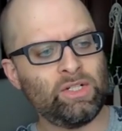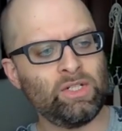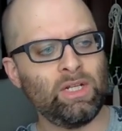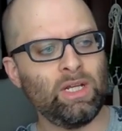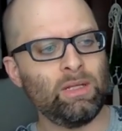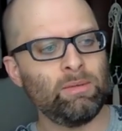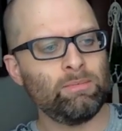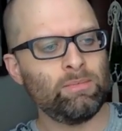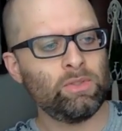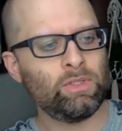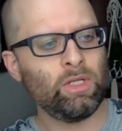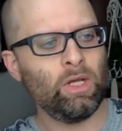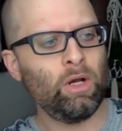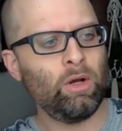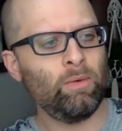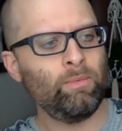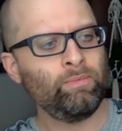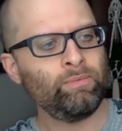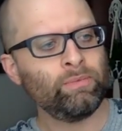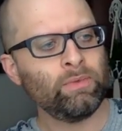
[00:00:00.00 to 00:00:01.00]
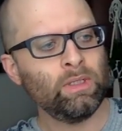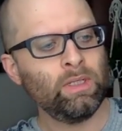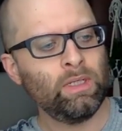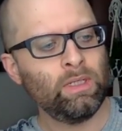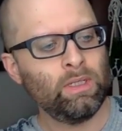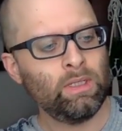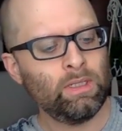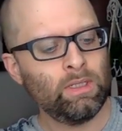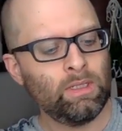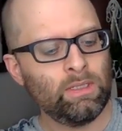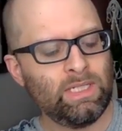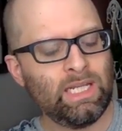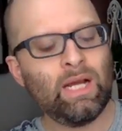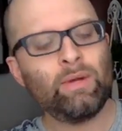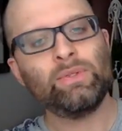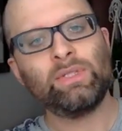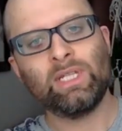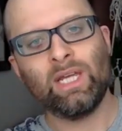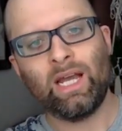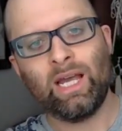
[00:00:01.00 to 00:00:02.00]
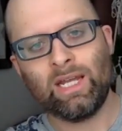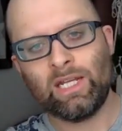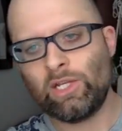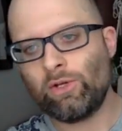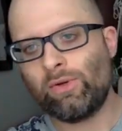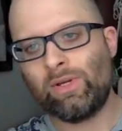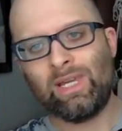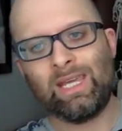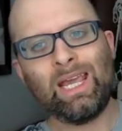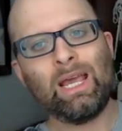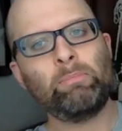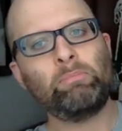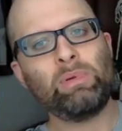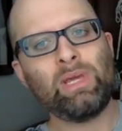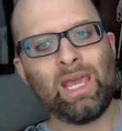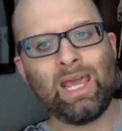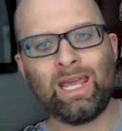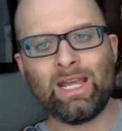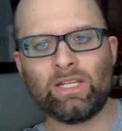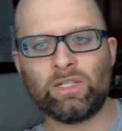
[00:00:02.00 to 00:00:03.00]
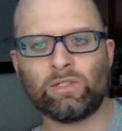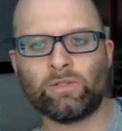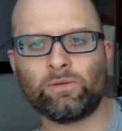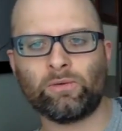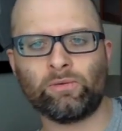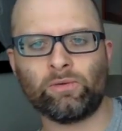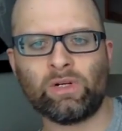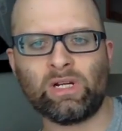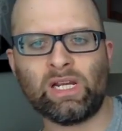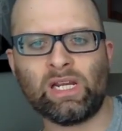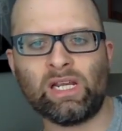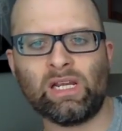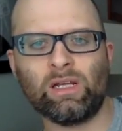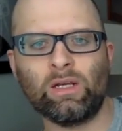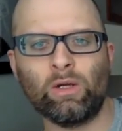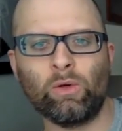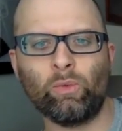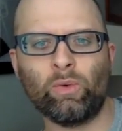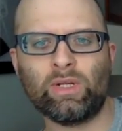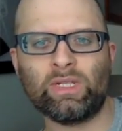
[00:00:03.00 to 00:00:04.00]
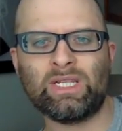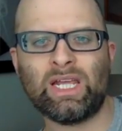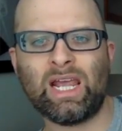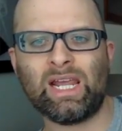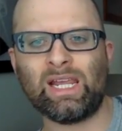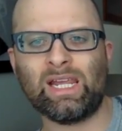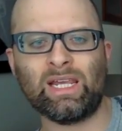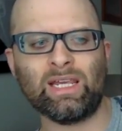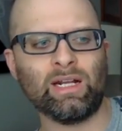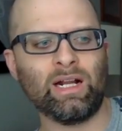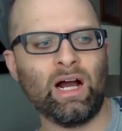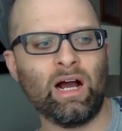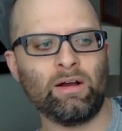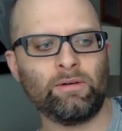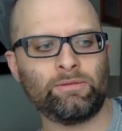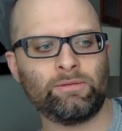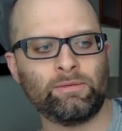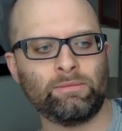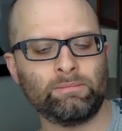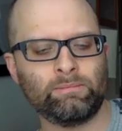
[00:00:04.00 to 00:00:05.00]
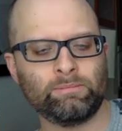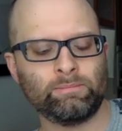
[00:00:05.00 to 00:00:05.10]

again. So downside, you can't be hands-free when taking it off.